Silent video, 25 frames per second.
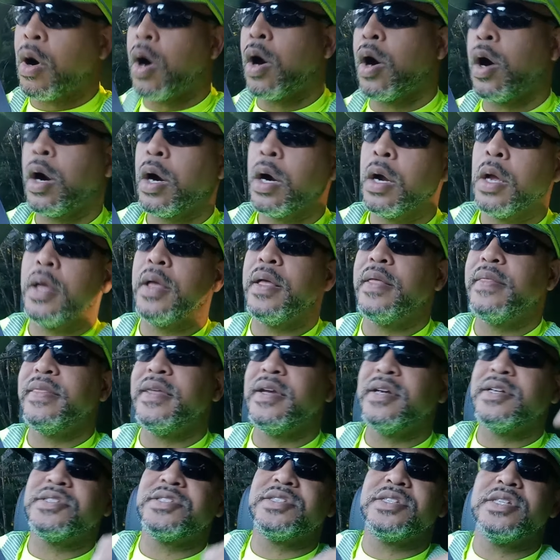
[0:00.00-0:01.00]
are,
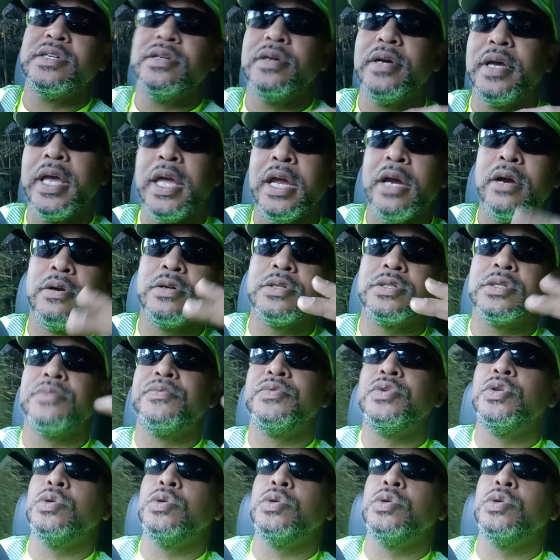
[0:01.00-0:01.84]
there's still areas of